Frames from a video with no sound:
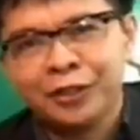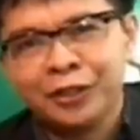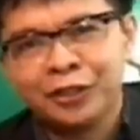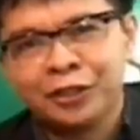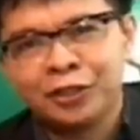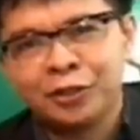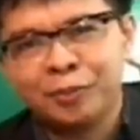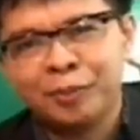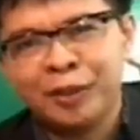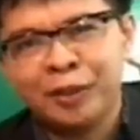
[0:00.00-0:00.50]

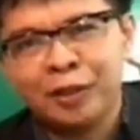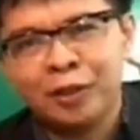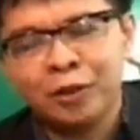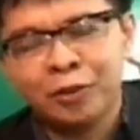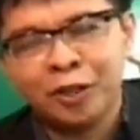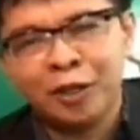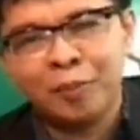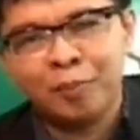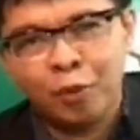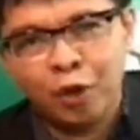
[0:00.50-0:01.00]
is to be
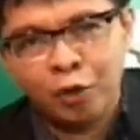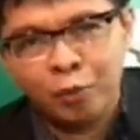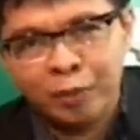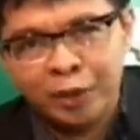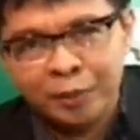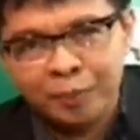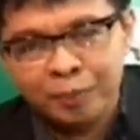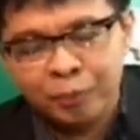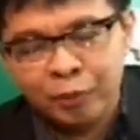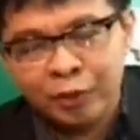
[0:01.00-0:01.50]
looking
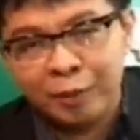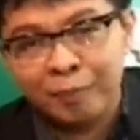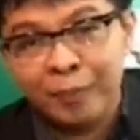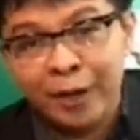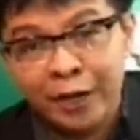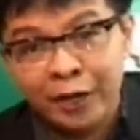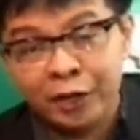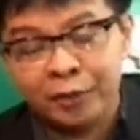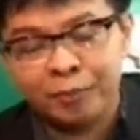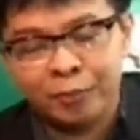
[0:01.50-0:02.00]
forward for a
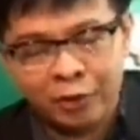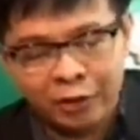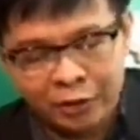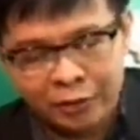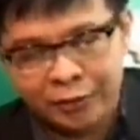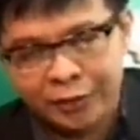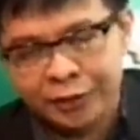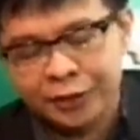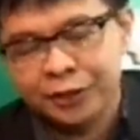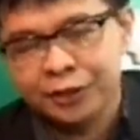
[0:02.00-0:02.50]
better
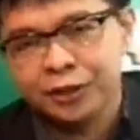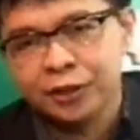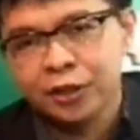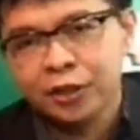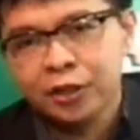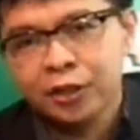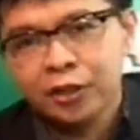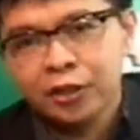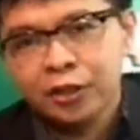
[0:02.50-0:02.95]
progress.